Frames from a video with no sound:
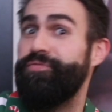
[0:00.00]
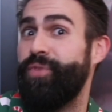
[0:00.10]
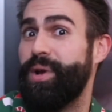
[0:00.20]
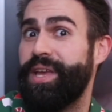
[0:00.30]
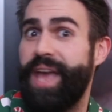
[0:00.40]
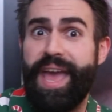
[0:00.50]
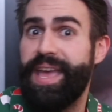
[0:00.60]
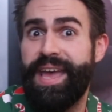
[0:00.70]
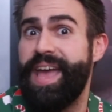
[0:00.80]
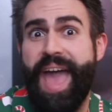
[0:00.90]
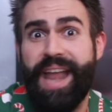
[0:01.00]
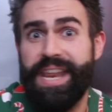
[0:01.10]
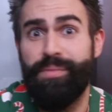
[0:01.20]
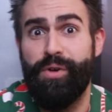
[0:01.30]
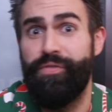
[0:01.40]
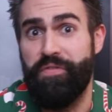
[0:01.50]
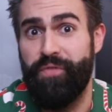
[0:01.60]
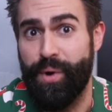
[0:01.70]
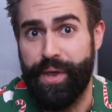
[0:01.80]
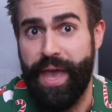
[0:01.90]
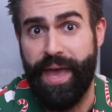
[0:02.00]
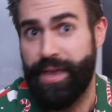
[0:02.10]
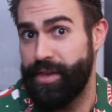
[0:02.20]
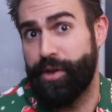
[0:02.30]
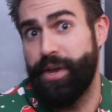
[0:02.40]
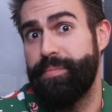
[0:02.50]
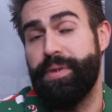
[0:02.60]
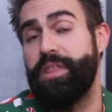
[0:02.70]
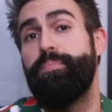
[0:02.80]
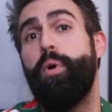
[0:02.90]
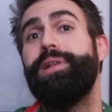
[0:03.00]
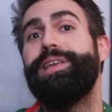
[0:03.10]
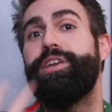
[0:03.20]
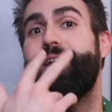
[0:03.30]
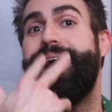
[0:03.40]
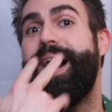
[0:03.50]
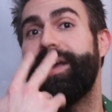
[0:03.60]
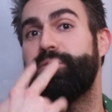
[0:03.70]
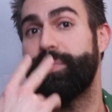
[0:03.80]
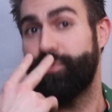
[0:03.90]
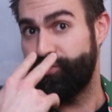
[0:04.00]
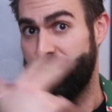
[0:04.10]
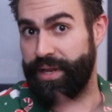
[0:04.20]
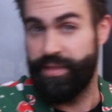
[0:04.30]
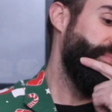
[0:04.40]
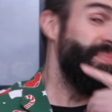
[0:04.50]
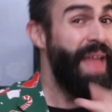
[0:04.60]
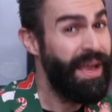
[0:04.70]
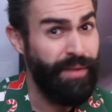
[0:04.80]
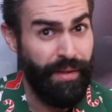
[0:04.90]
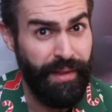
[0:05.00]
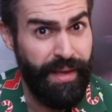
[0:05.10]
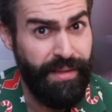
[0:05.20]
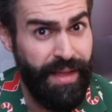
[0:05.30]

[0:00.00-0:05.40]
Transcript: 4K, any movie 4K, you're gonna be spoiling your eyes with treats. Next on the list,